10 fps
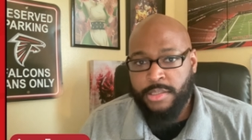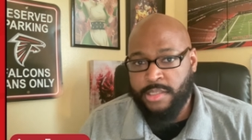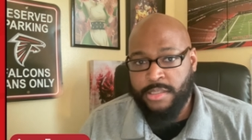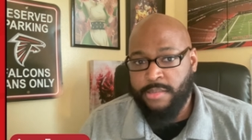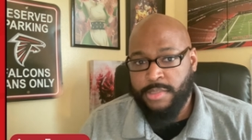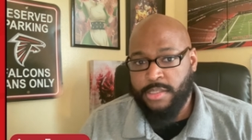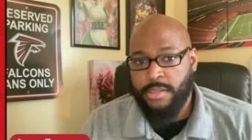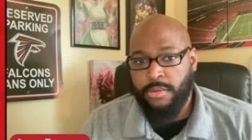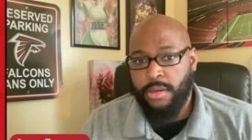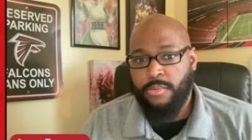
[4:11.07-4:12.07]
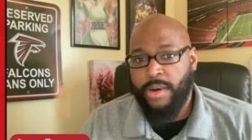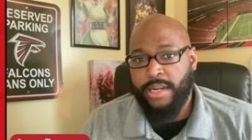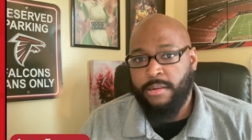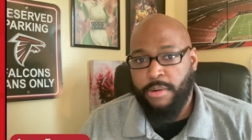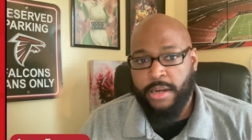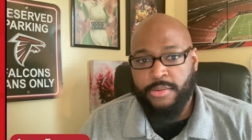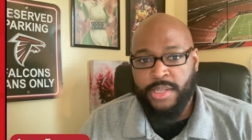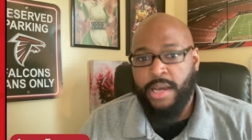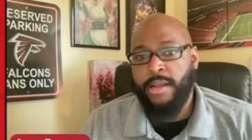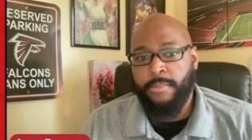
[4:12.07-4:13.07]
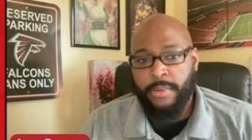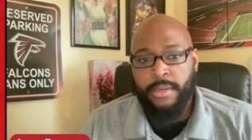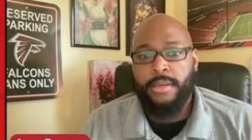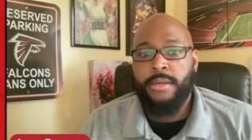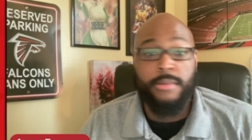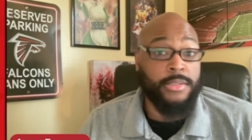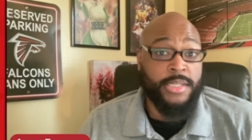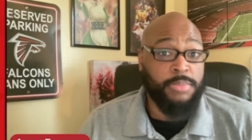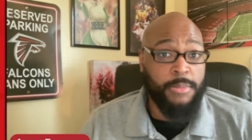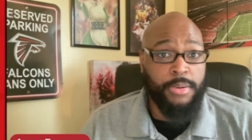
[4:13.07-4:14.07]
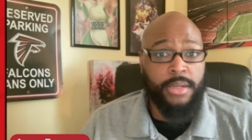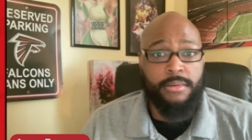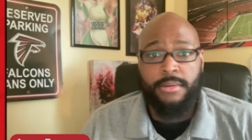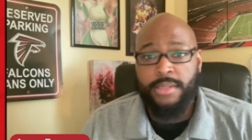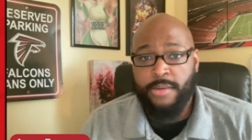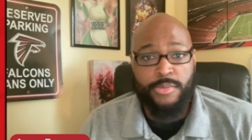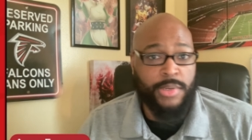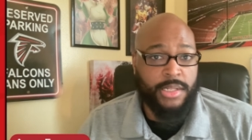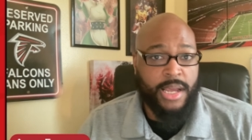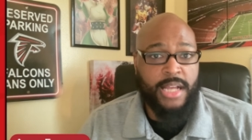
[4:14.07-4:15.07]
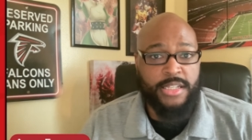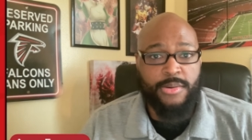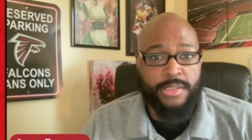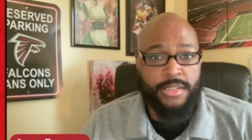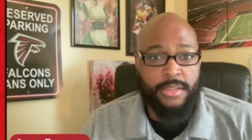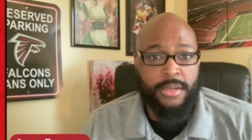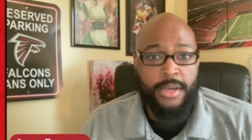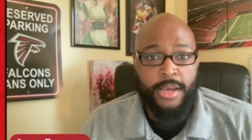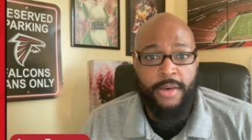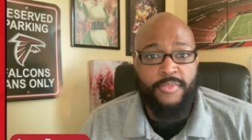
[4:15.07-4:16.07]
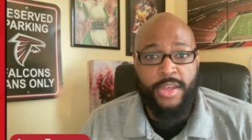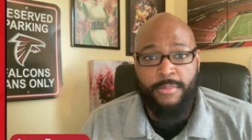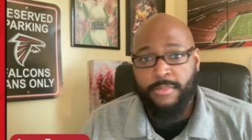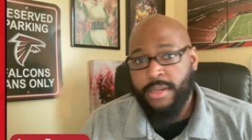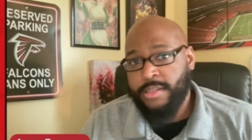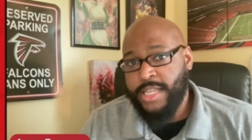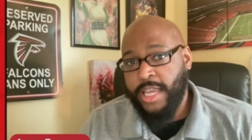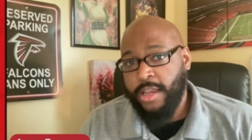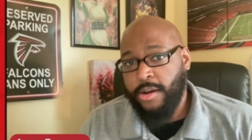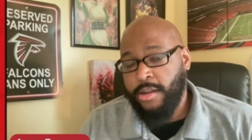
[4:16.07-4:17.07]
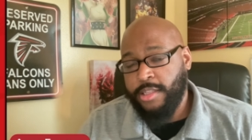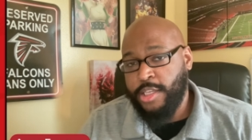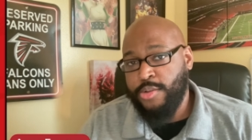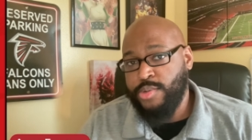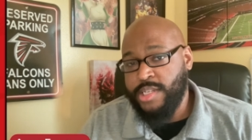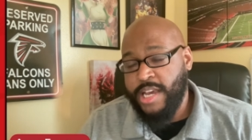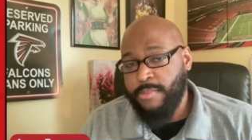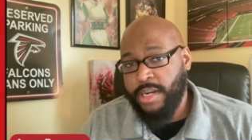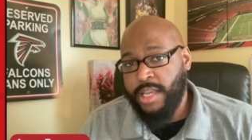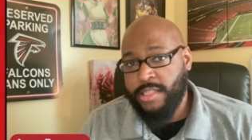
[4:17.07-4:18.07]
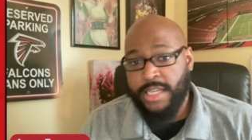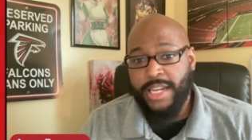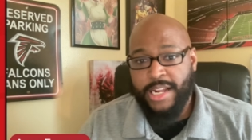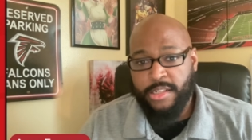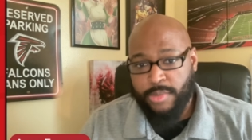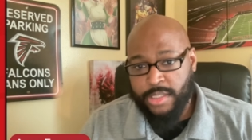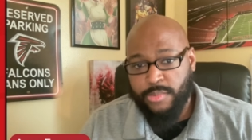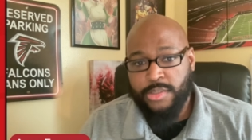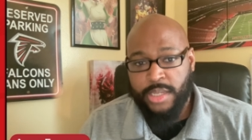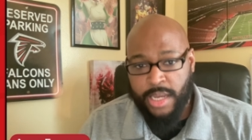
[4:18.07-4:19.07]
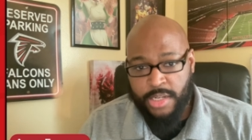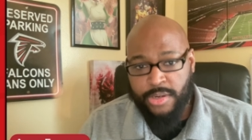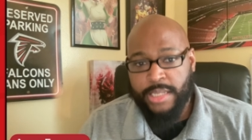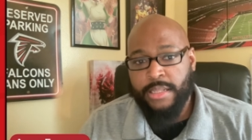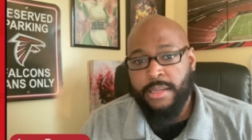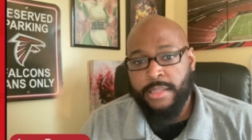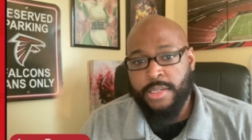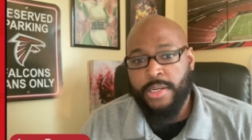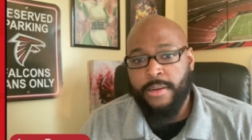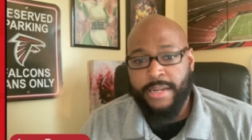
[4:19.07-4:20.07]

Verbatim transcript: Justin Simmons is so good, why did the Broncos cut him? Well, simply put, that was one of the consequences of the, of them taking on the huge dead money hit to get out of the Russell Wilson contract this year.